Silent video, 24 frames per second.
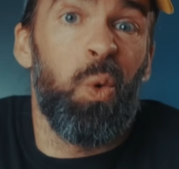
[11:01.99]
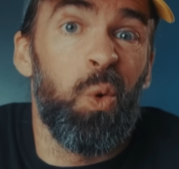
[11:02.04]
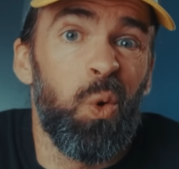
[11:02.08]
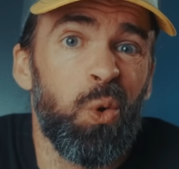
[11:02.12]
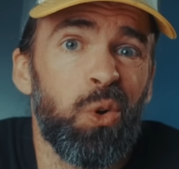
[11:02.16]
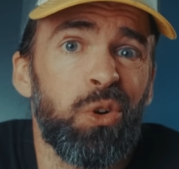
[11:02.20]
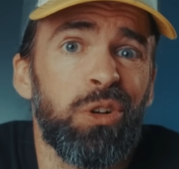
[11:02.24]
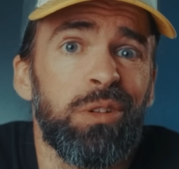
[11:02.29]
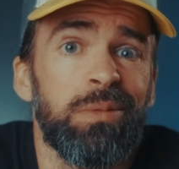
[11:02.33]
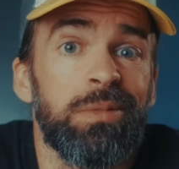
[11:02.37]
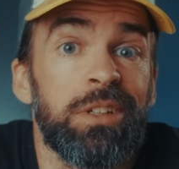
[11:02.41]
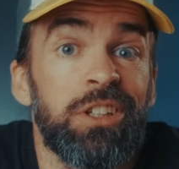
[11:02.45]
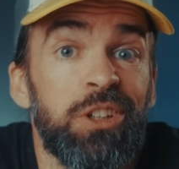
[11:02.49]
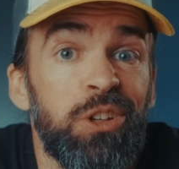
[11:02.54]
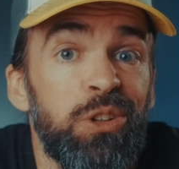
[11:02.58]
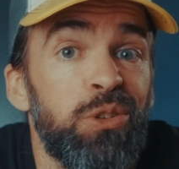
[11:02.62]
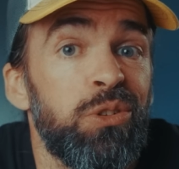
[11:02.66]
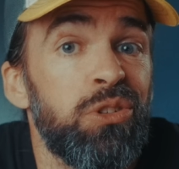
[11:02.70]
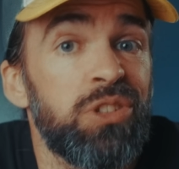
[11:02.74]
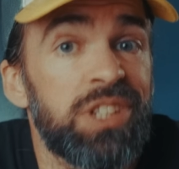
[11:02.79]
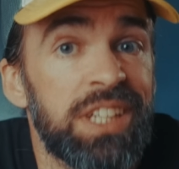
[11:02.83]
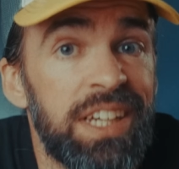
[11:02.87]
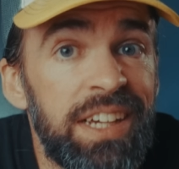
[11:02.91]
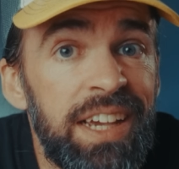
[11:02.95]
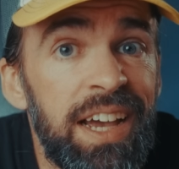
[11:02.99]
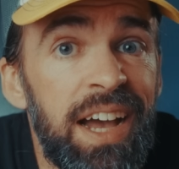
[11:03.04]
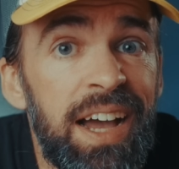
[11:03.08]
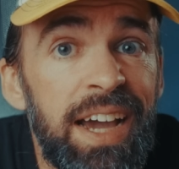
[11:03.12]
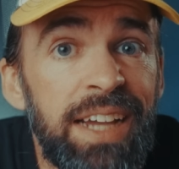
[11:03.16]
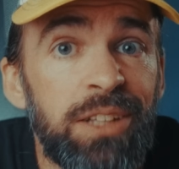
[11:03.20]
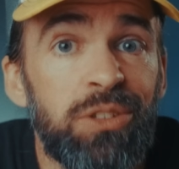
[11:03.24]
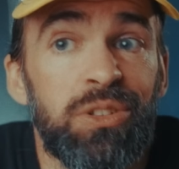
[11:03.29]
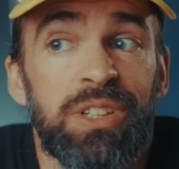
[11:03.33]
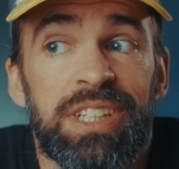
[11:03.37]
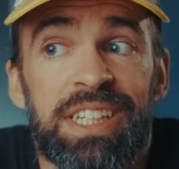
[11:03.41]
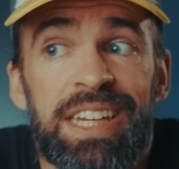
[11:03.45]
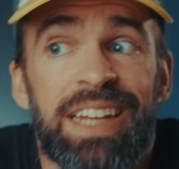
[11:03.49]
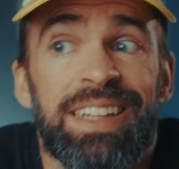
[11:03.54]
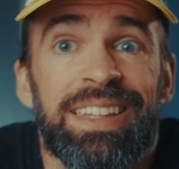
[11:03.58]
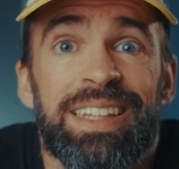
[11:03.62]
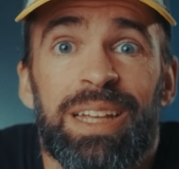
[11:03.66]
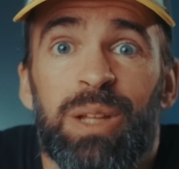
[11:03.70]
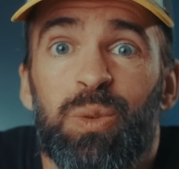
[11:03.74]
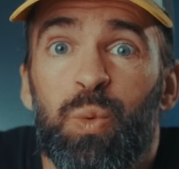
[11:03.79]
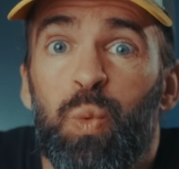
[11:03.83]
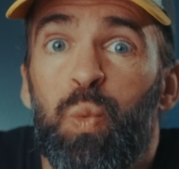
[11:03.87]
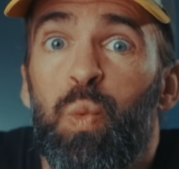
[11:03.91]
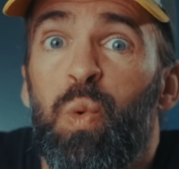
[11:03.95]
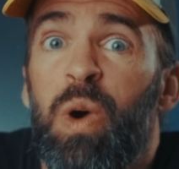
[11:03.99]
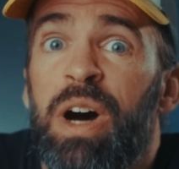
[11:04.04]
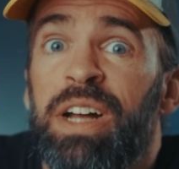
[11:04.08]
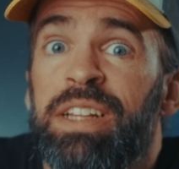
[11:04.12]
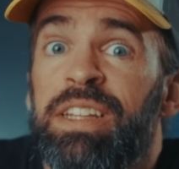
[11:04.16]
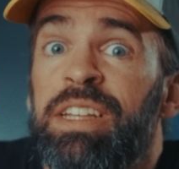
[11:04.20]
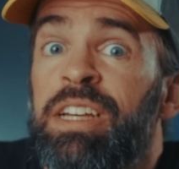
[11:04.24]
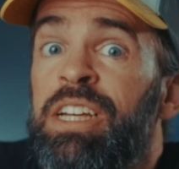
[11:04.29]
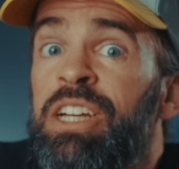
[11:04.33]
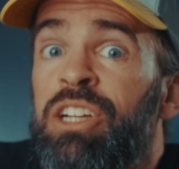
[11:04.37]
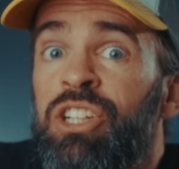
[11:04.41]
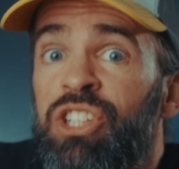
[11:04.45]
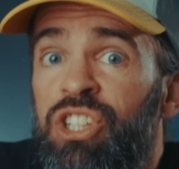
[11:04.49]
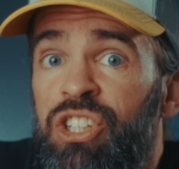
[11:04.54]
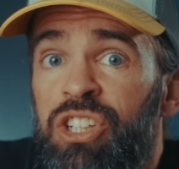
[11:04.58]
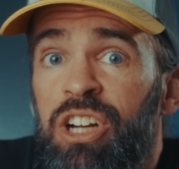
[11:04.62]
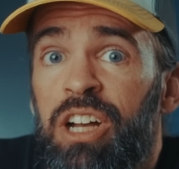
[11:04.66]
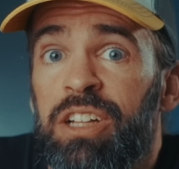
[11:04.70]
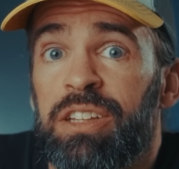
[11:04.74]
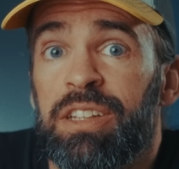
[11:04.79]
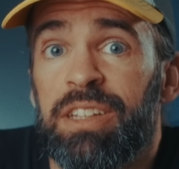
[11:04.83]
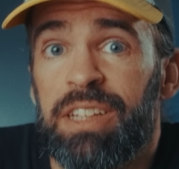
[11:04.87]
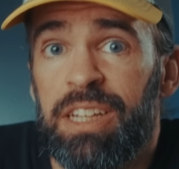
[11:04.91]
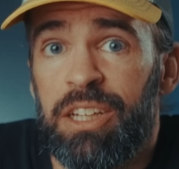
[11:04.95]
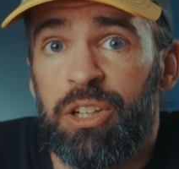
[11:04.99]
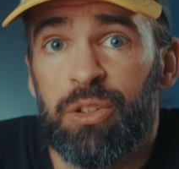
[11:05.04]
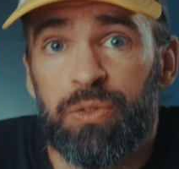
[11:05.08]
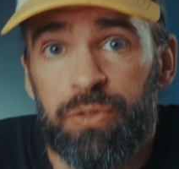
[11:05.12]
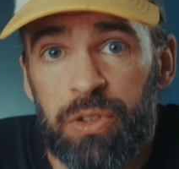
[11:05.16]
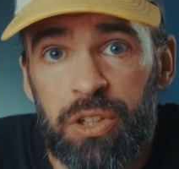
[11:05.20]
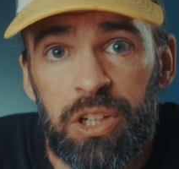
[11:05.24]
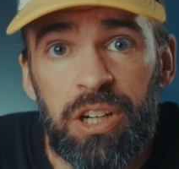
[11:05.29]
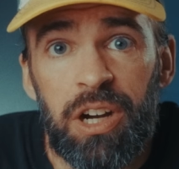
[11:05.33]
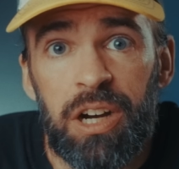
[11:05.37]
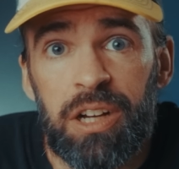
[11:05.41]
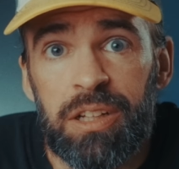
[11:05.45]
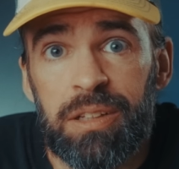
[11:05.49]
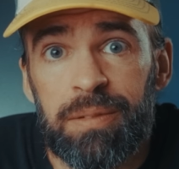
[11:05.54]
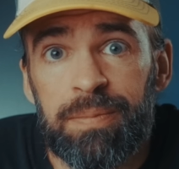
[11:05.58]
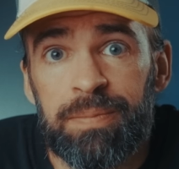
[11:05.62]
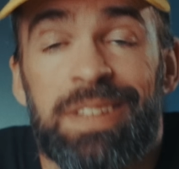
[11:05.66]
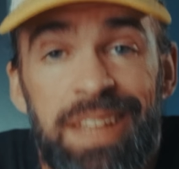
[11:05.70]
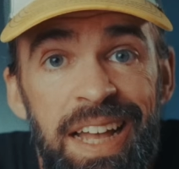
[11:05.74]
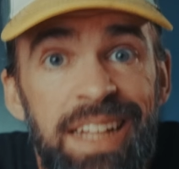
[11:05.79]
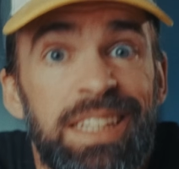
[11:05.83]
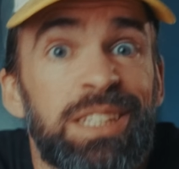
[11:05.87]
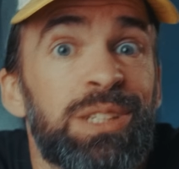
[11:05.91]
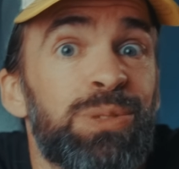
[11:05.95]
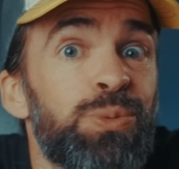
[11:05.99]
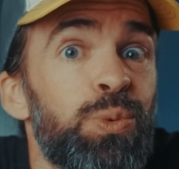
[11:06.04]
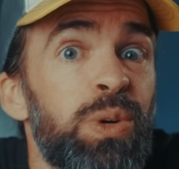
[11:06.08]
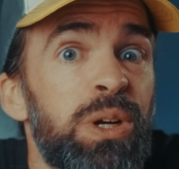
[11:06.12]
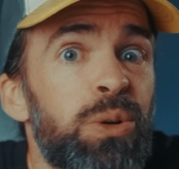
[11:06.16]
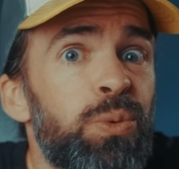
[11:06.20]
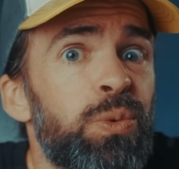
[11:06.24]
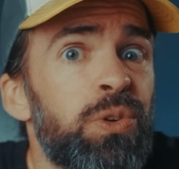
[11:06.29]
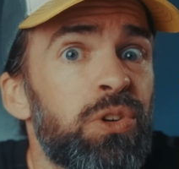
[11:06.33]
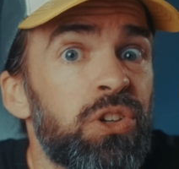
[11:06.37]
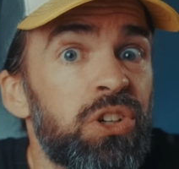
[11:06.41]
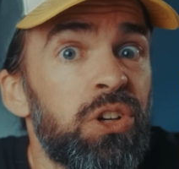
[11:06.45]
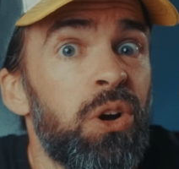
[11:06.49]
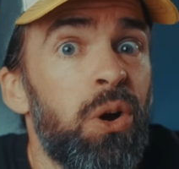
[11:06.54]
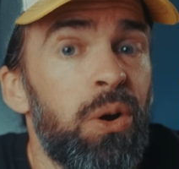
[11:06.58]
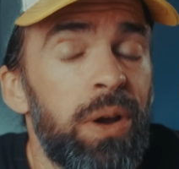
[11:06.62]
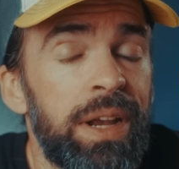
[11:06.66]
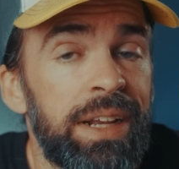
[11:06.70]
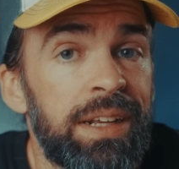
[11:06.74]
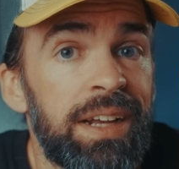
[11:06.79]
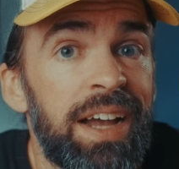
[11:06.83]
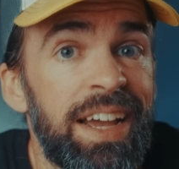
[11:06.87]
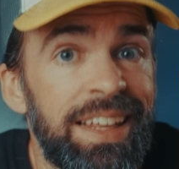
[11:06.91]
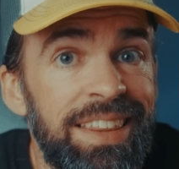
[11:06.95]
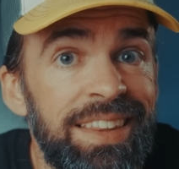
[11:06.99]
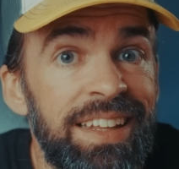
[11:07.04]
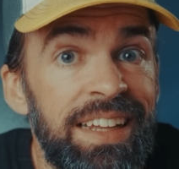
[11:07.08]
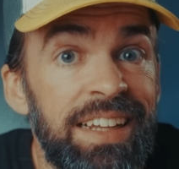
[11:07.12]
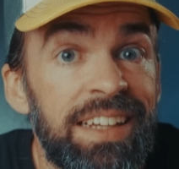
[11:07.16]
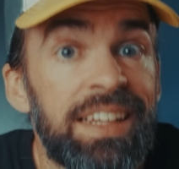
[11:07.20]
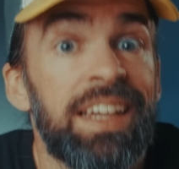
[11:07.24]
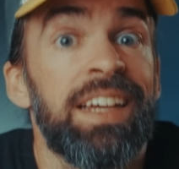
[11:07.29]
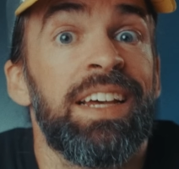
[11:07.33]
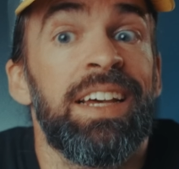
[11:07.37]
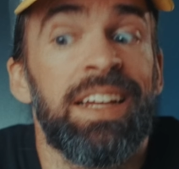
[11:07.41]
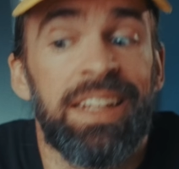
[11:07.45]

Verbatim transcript: or you use AI to get that one shot that you forgot. That's where we're going, I think.